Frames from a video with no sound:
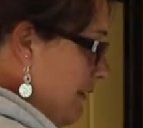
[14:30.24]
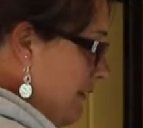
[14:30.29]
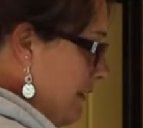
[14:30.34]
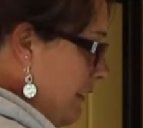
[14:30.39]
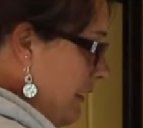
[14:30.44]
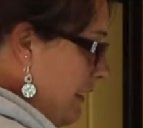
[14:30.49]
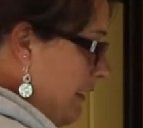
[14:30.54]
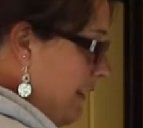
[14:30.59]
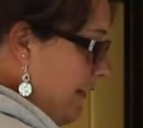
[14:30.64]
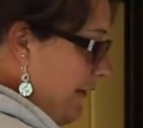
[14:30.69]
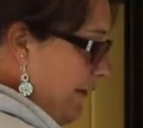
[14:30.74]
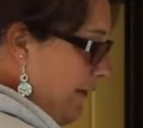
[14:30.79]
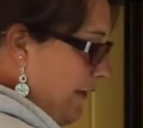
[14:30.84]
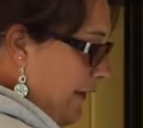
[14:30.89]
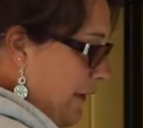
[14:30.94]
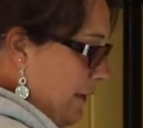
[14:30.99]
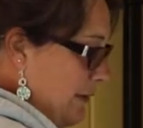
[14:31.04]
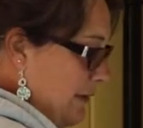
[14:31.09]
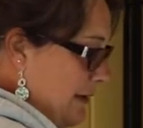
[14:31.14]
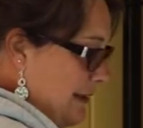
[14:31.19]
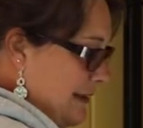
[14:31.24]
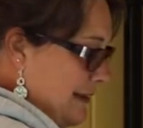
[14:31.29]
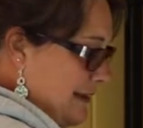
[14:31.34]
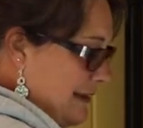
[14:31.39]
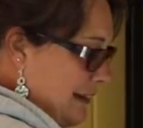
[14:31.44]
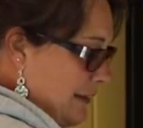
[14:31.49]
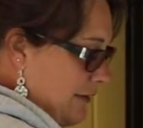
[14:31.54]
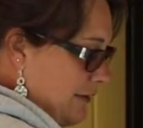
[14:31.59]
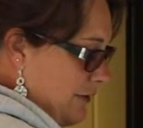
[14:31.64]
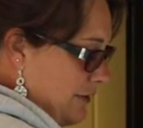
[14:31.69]
so you can feel the
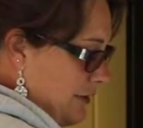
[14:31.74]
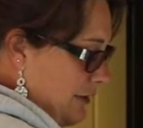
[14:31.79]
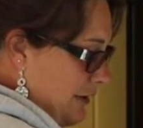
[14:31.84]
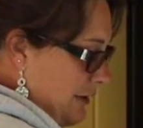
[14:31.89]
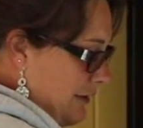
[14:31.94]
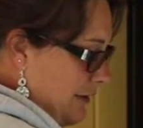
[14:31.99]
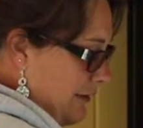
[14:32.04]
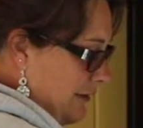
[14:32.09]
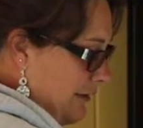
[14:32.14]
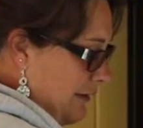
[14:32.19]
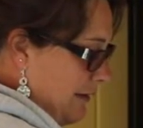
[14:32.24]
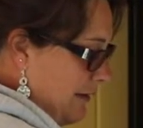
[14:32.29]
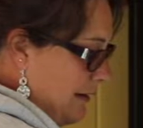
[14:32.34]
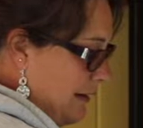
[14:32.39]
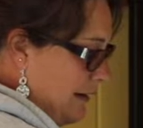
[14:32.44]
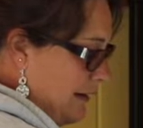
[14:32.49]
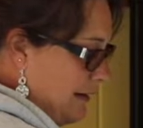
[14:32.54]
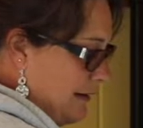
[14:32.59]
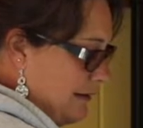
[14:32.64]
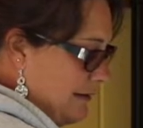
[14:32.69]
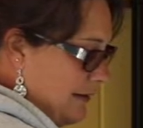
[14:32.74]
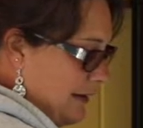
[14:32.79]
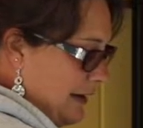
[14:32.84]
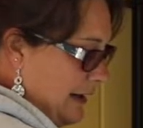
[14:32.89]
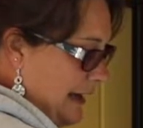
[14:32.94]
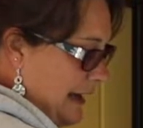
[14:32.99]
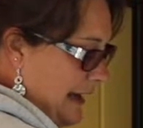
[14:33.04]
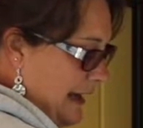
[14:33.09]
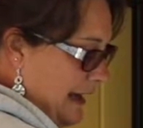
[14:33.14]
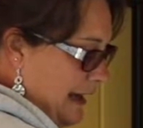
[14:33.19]
suction. So
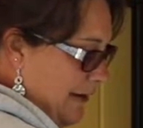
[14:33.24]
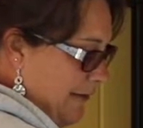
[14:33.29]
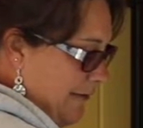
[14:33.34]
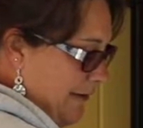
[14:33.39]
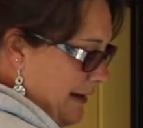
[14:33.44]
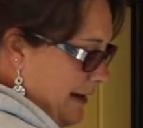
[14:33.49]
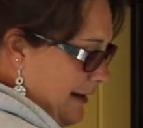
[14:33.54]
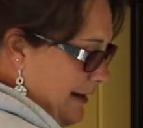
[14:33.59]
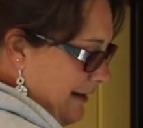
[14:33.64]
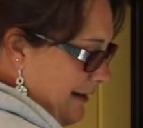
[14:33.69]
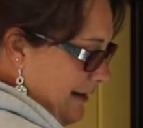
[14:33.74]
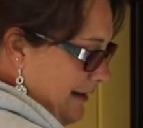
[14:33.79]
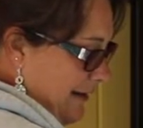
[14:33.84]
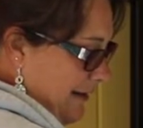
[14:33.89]
you hear it.